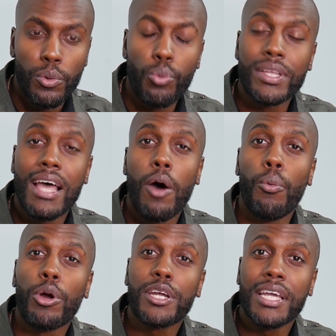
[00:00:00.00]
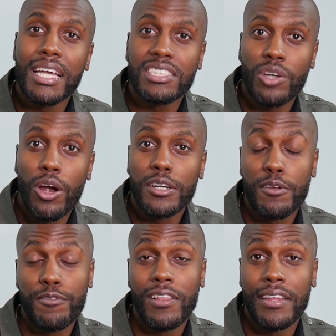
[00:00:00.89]
without working as hard to
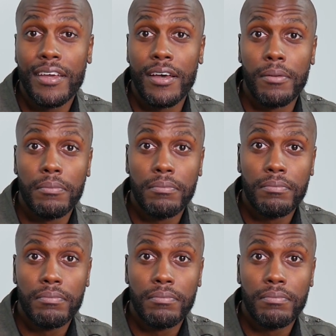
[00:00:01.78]
fill it up.